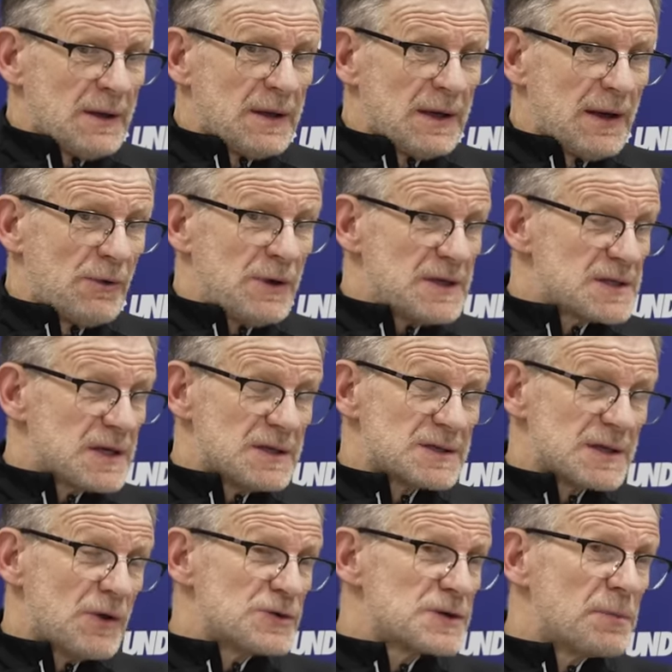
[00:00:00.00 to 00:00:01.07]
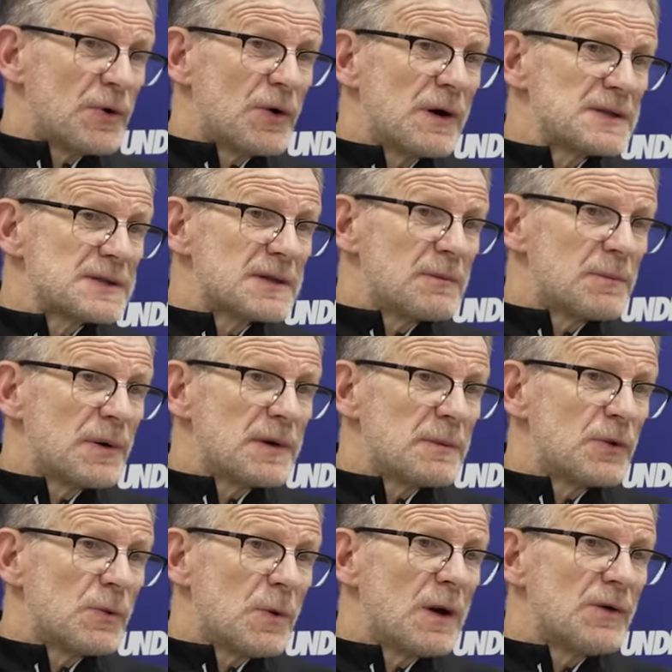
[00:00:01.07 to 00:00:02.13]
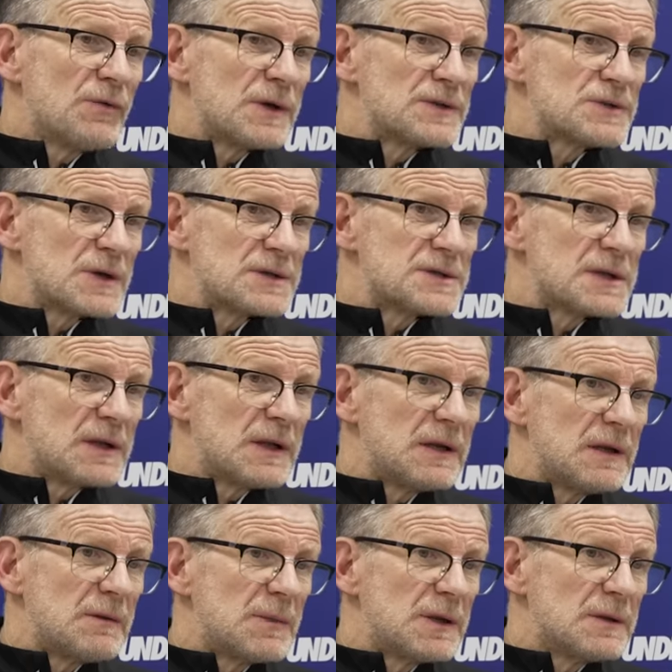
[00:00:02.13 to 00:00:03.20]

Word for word: you know, it's no surprise that people are interested in him.